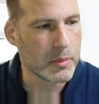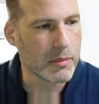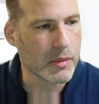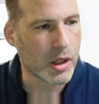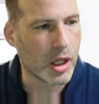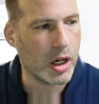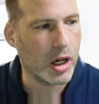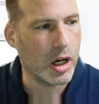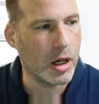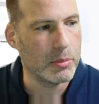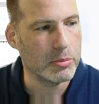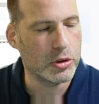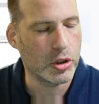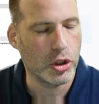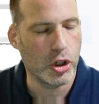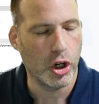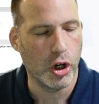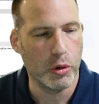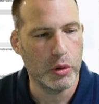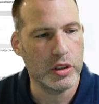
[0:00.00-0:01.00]
to
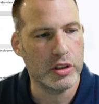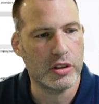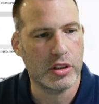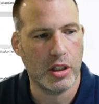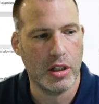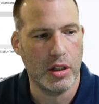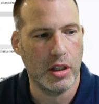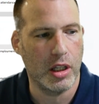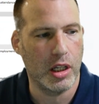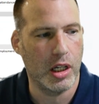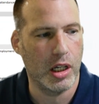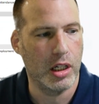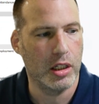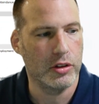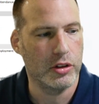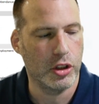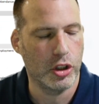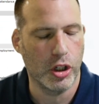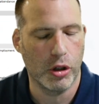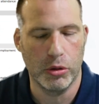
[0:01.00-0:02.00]
go into
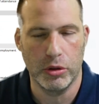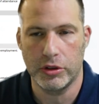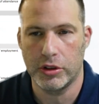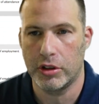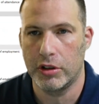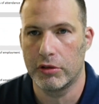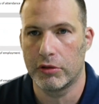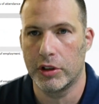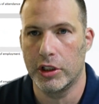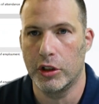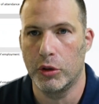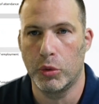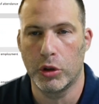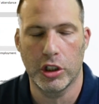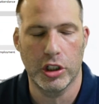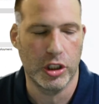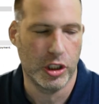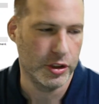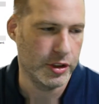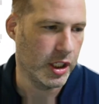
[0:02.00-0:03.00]
the real
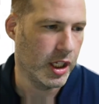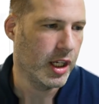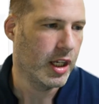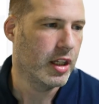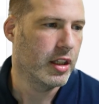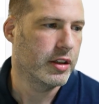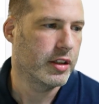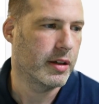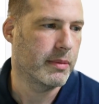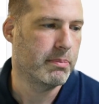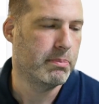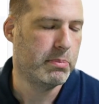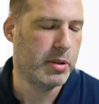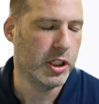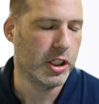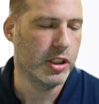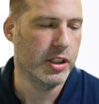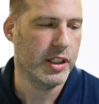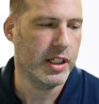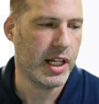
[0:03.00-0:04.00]
world. They're
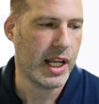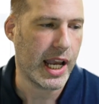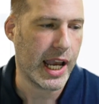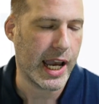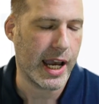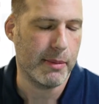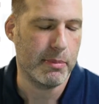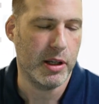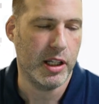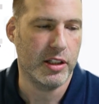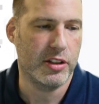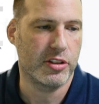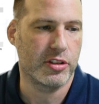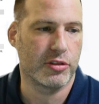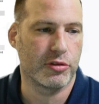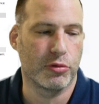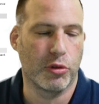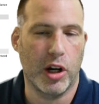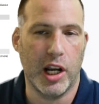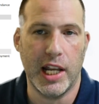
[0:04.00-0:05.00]
building habits
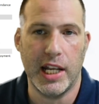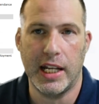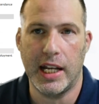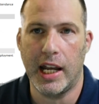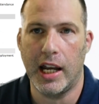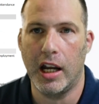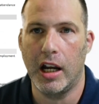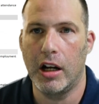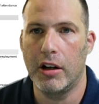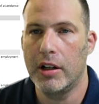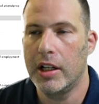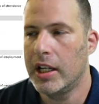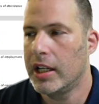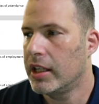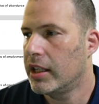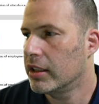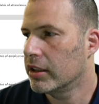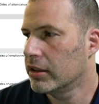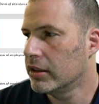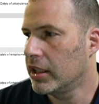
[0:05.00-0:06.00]
right now.
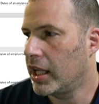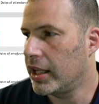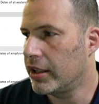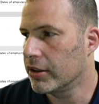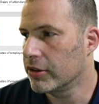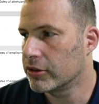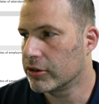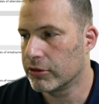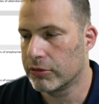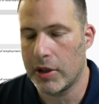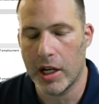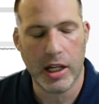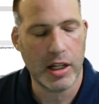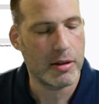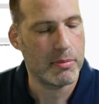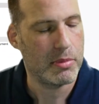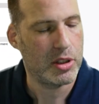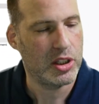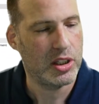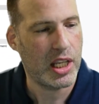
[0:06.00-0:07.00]
Letters of
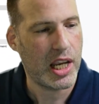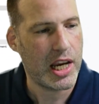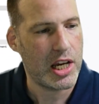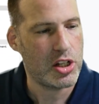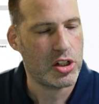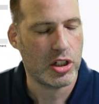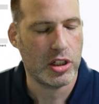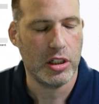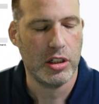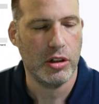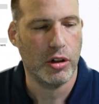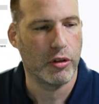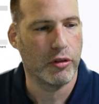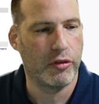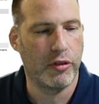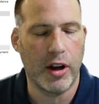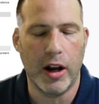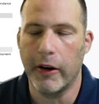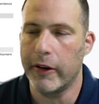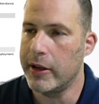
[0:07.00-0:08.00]
recommendation are
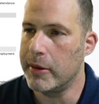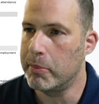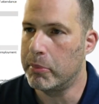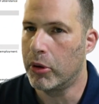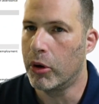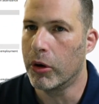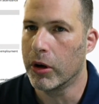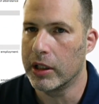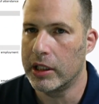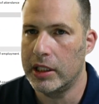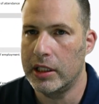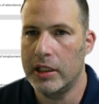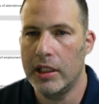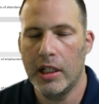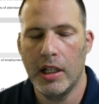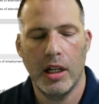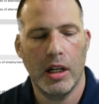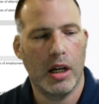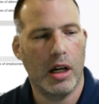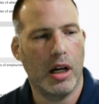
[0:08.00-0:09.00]
very important.
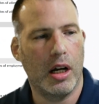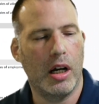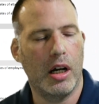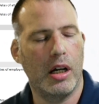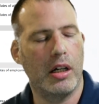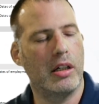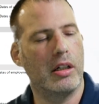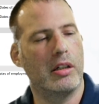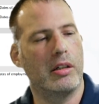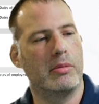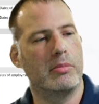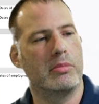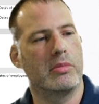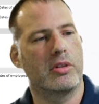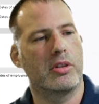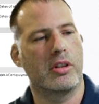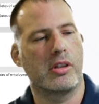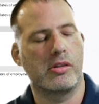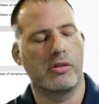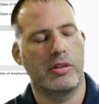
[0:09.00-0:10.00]
The
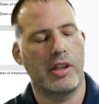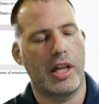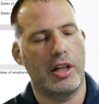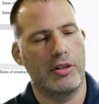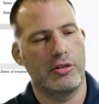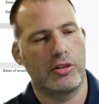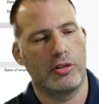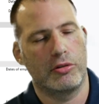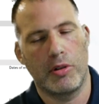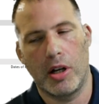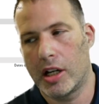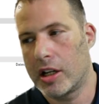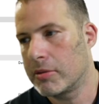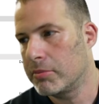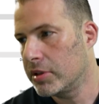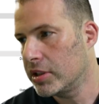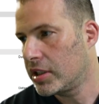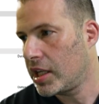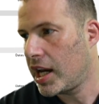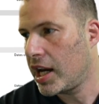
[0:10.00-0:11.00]
letters of
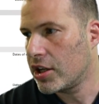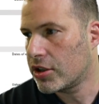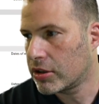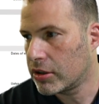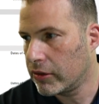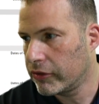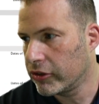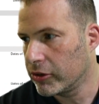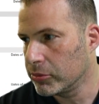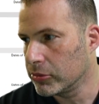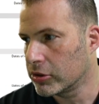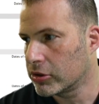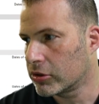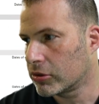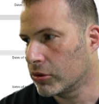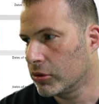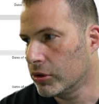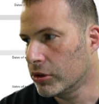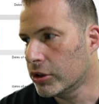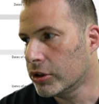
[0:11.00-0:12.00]
recommendation from the
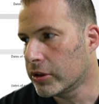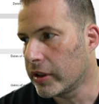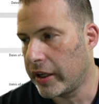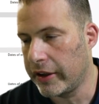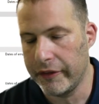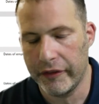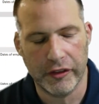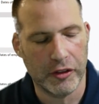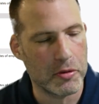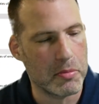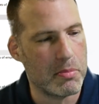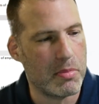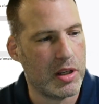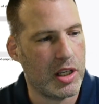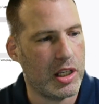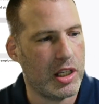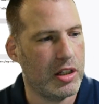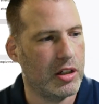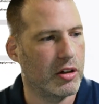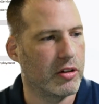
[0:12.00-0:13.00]
school and from
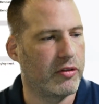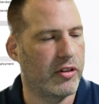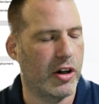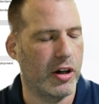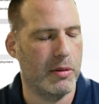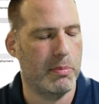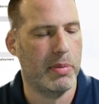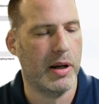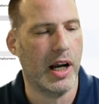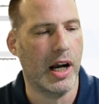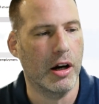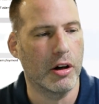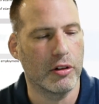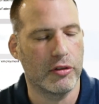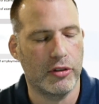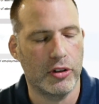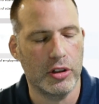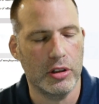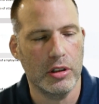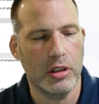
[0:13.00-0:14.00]
me are very
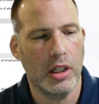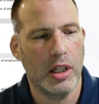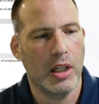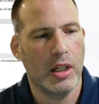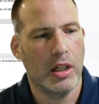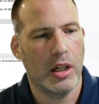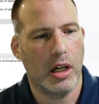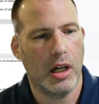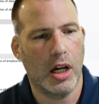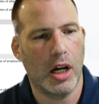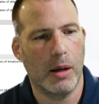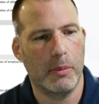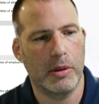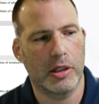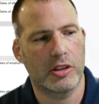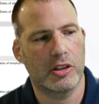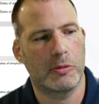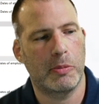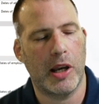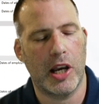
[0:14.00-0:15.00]
powerful,
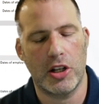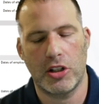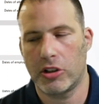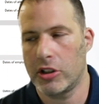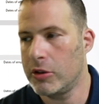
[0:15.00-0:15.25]
especially